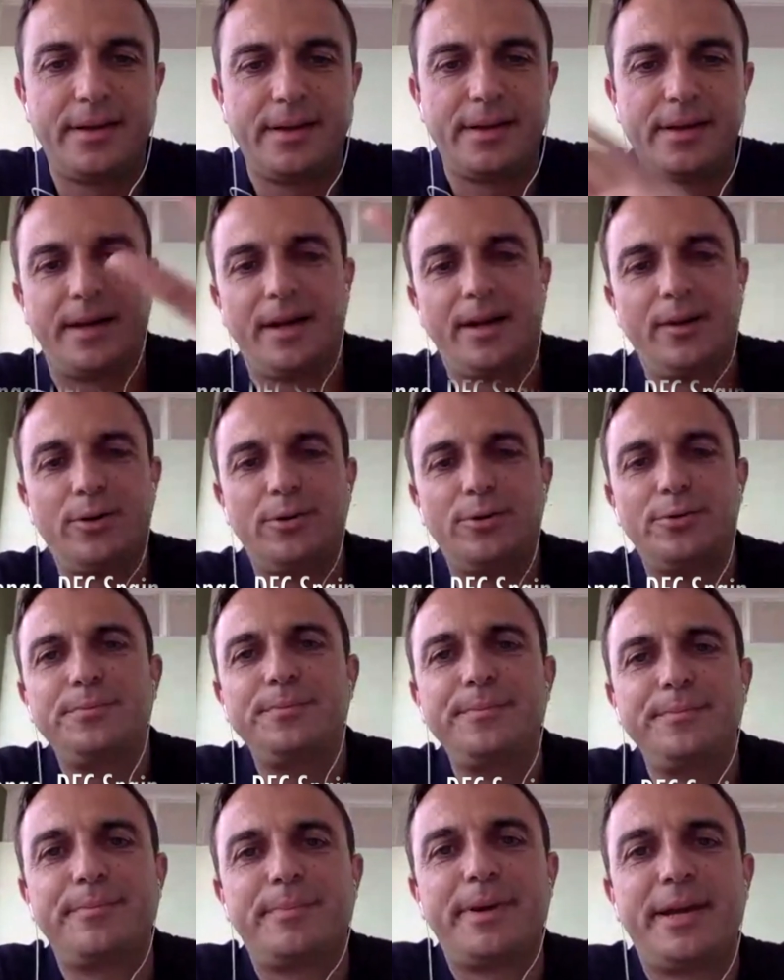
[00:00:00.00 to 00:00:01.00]

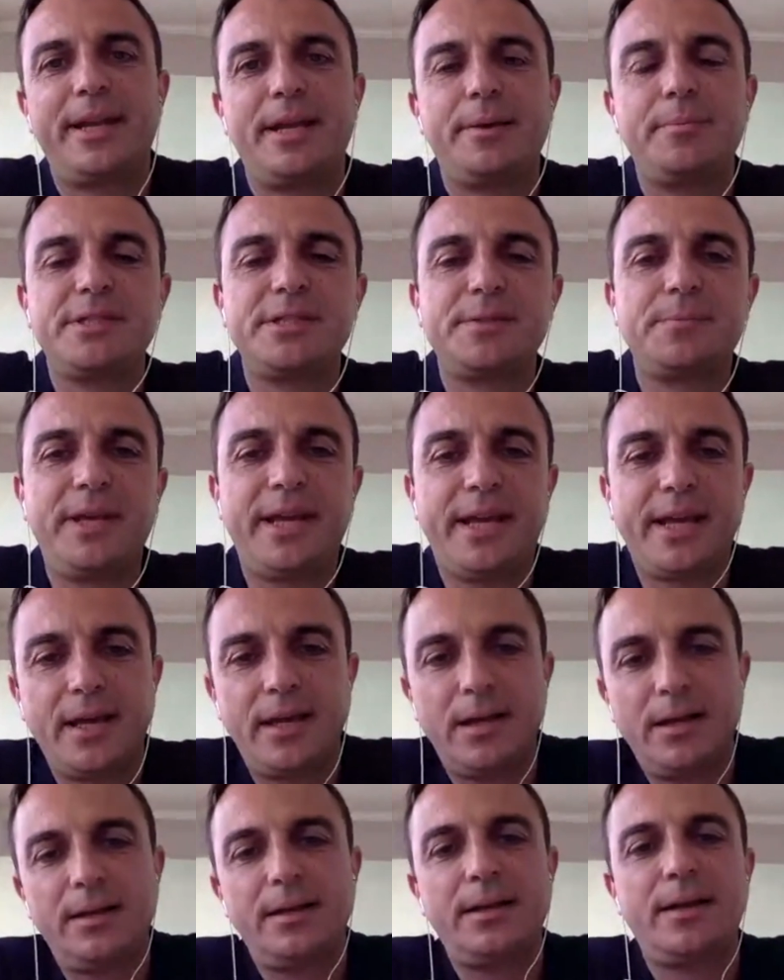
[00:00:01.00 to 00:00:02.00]
Hello, my name is
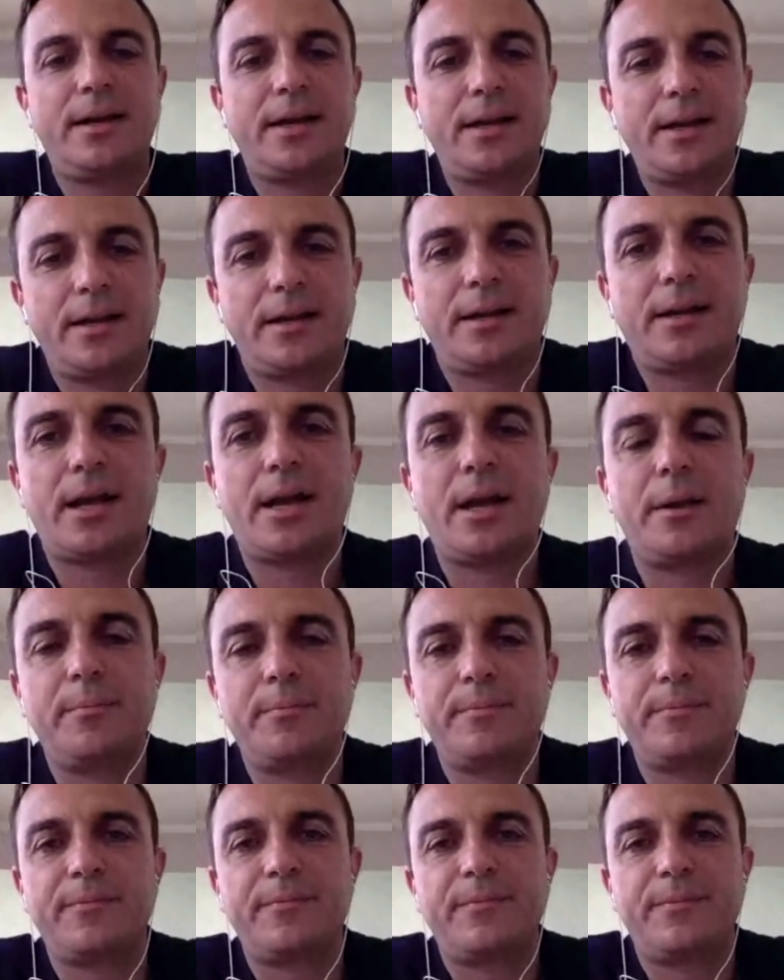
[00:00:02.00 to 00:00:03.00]
Miguel, and
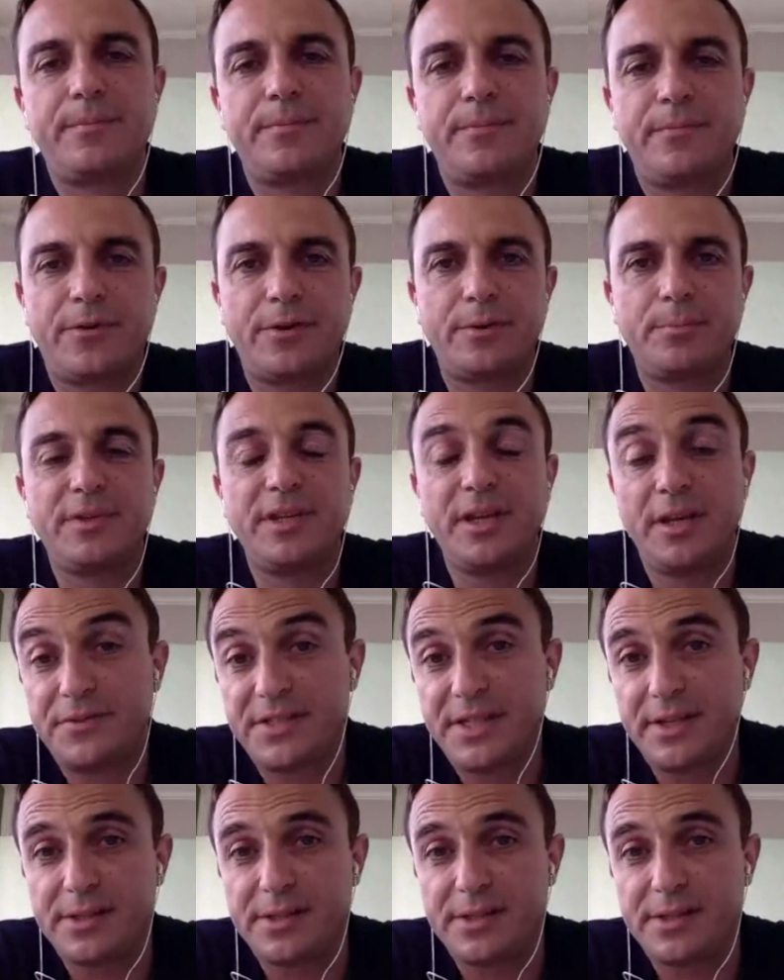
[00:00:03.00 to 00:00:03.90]
I'm from DFC